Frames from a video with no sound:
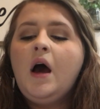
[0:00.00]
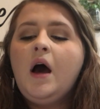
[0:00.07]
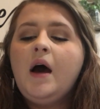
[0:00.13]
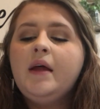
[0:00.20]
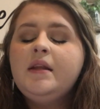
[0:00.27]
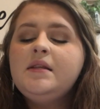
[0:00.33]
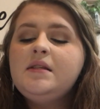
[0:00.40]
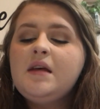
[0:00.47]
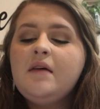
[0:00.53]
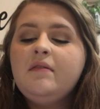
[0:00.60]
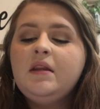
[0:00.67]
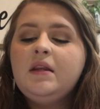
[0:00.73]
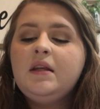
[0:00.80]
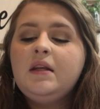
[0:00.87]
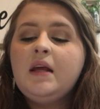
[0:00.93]
On the
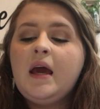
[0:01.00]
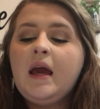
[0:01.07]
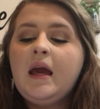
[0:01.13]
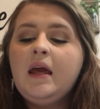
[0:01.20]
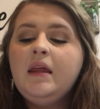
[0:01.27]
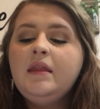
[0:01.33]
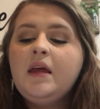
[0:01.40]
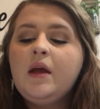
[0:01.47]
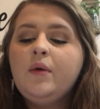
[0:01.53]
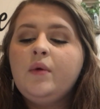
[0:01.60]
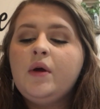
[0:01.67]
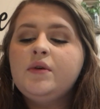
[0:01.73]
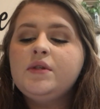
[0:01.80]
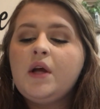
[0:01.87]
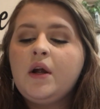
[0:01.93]
seventh day, they
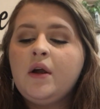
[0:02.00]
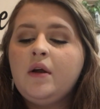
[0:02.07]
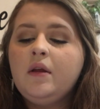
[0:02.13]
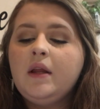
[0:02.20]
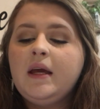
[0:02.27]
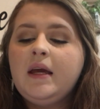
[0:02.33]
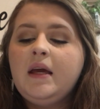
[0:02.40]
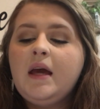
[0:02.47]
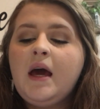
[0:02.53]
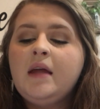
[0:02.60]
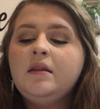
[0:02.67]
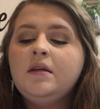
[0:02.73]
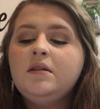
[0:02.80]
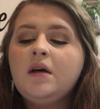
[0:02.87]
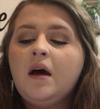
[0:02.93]
rose early
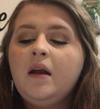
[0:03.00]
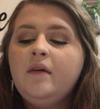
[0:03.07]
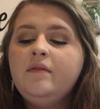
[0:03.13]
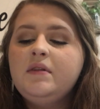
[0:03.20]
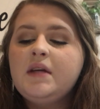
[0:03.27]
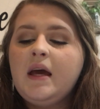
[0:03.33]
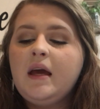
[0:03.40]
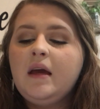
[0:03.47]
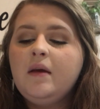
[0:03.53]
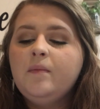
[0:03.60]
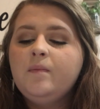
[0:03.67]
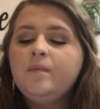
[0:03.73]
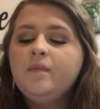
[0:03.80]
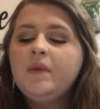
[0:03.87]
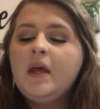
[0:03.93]
at the dawn of day
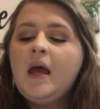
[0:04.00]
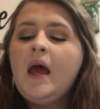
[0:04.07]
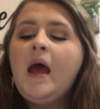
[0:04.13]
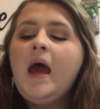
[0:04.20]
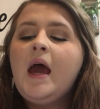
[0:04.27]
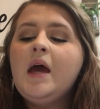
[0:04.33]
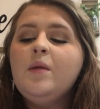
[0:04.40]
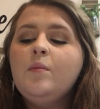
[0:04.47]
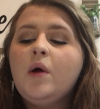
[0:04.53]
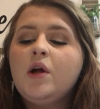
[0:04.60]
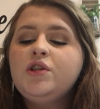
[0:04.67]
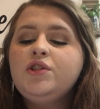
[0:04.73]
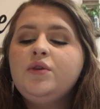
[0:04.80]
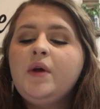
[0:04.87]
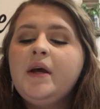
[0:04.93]
and
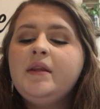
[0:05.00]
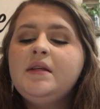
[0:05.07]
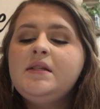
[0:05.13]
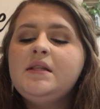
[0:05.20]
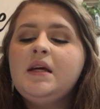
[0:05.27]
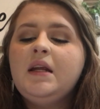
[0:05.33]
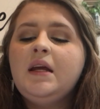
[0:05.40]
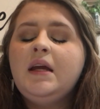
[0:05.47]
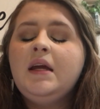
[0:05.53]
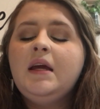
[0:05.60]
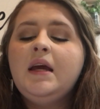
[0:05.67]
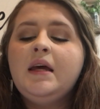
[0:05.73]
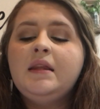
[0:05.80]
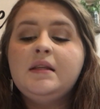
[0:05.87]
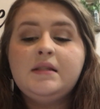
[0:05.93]
marched around the
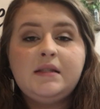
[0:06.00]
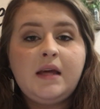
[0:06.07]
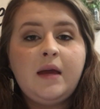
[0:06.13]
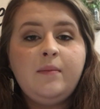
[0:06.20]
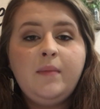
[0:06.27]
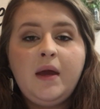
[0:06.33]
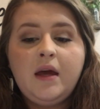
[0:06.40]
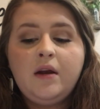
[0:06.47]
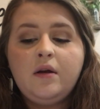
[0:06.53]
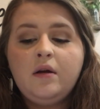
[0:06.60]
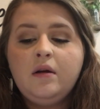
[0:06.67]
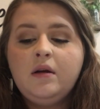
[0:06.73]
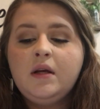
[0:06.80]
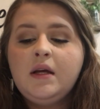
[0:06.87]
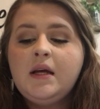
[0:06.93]
city in the same
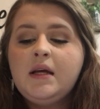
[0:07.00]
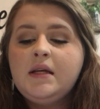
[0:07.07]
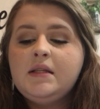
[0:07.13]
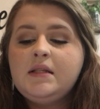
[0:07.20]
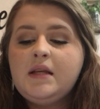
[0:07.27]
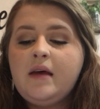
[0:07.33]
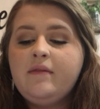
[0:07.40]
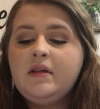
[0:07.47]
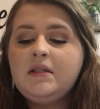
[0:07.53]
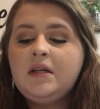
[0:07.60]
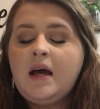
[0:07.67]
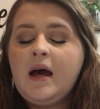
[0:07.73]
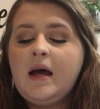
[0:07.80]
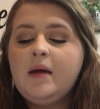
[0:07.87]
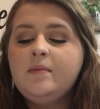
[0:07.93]
manner seven
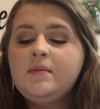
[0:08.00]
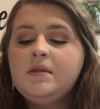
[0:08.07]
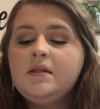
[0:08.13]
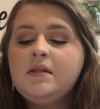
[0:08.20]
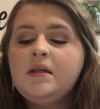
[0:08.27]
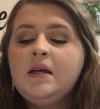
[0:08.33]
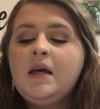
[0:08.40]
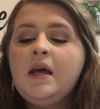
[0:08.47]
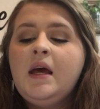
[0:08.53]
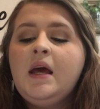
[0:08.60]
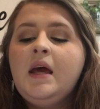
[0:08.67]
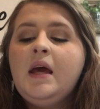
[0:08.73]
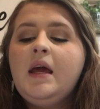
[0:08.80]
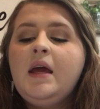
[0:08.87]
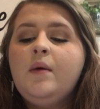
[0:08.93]
times.
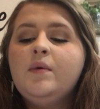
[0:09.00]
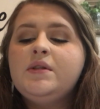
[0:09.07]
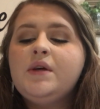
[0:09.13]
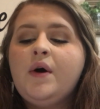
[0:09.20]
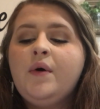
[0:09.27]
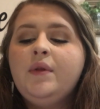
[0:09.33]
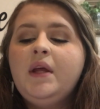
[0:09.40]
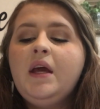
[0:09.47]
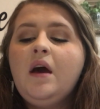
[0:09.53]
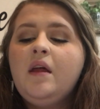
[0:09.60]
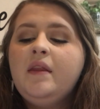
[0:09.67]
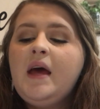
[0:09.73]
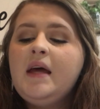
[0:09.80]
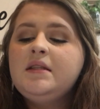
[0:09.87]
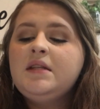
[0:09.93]
It was only
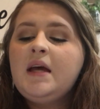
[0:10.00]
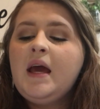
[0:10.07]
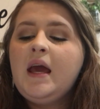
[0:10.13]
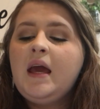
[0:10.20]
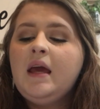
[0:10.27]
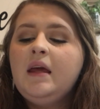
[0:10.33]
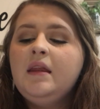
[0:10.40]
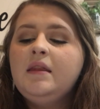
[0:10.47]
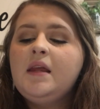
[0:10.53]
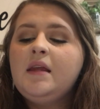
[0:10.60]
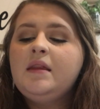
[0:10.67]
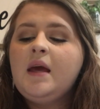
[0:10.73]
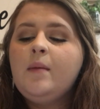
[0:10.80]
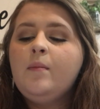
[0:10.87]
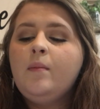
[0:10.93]
on that day
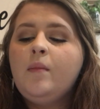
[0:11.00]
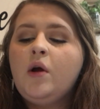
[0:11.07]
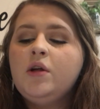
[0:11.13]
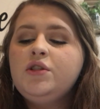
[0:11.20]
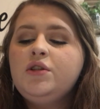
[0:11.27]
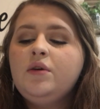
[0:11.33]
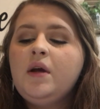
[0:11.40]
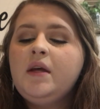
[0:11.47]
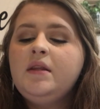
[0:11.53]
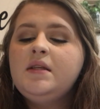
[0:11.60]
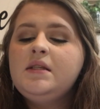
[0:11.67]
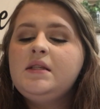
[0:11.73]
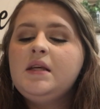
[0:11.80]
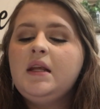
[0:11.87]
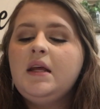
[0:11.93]
that they marched around
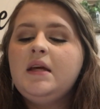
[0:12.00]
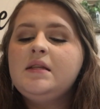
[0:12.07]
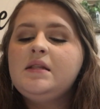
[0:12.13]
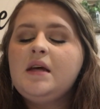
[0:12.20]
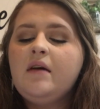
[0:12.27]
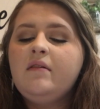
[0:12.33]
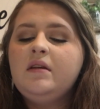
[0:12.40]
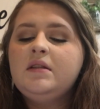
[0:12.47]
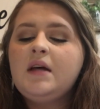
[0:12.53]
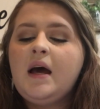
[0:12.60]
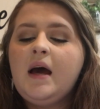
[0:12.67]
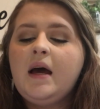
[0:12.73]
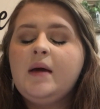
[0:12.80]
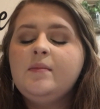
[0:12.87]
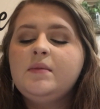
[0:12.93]
the city seven
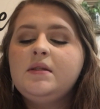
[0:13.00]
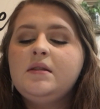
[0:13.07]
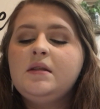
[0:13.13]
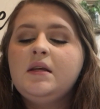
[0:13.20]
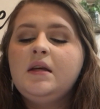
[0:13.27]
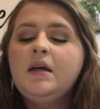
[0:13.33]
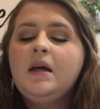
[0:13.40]
times.